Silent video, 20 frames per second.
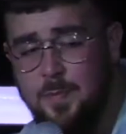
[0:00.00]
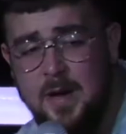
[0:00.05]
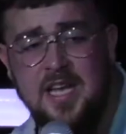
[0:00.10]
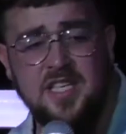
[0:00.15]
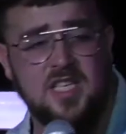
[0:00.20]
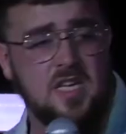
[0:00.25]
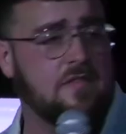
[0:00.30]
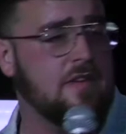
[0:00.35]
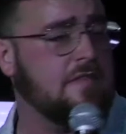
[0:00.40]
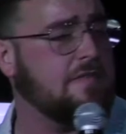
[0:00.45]

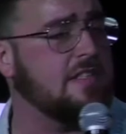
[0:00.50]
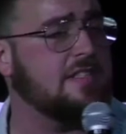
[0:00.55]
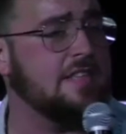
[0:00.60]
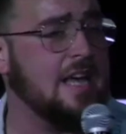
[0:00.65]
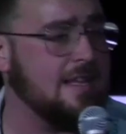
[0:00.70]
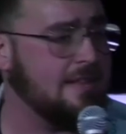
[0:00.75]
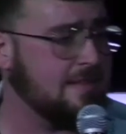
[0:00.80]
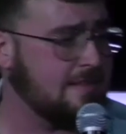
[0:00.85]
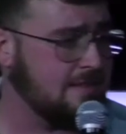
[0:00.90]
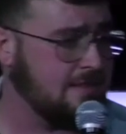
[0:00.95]
pizza, 50
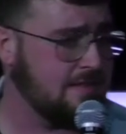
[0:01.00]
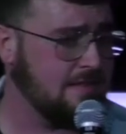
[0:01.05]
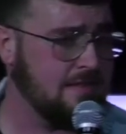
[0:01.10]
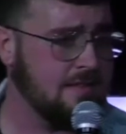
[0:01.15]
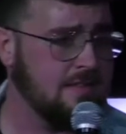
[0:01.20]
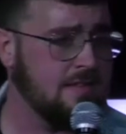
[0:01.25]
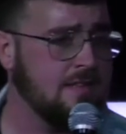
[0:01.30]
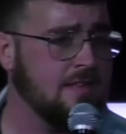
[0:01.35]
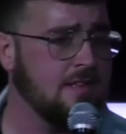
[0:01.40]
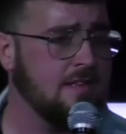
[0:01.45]
cents.
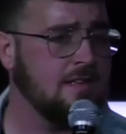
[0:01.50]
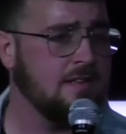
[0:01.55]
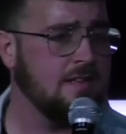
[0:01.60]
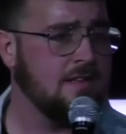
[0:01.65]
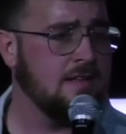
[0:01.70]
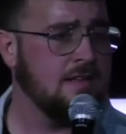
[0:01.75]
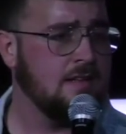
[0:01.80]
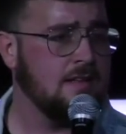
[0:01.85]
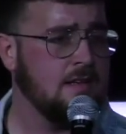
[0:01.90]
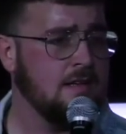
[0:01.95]

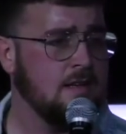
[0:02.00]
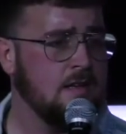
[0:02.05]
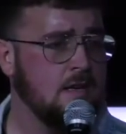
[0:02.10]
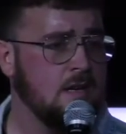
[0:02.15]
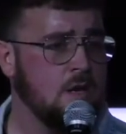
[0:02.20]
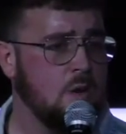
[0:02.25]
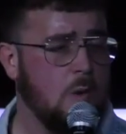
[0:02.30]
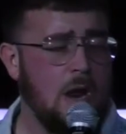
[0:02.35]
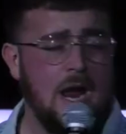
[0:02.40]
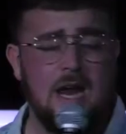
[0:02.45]

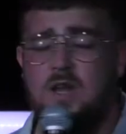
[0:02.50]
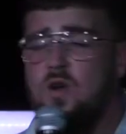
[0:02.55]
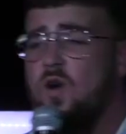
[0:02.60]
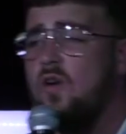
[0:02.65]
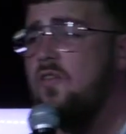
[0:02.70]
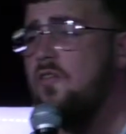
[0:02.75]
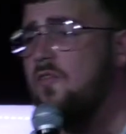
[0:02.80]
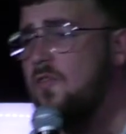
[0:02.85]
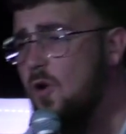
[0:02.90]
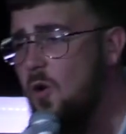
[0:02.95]
We had no
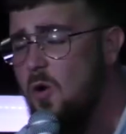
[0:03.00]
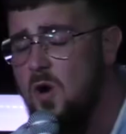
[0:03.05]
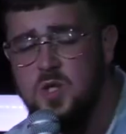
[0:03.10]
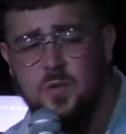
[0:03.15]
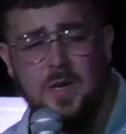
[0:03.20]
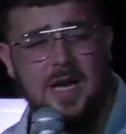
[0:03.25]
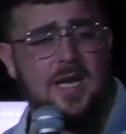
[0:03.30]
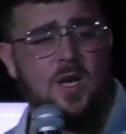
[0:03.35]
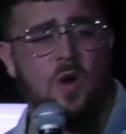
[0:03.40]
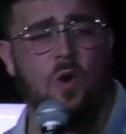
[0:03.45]
floors.
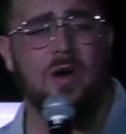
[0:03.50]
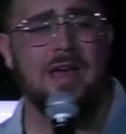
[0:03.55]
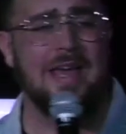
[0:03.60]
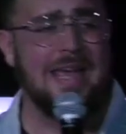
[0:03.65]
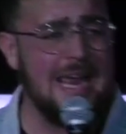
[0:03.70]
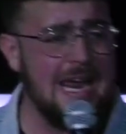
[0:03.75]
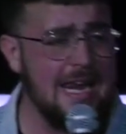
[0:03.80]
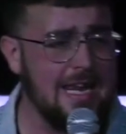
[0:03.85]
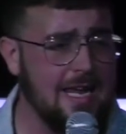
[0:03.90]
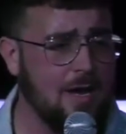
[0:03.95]
We had no
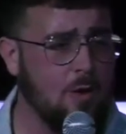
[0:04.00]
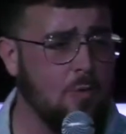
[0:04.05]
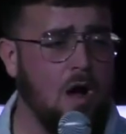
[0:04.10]
heating.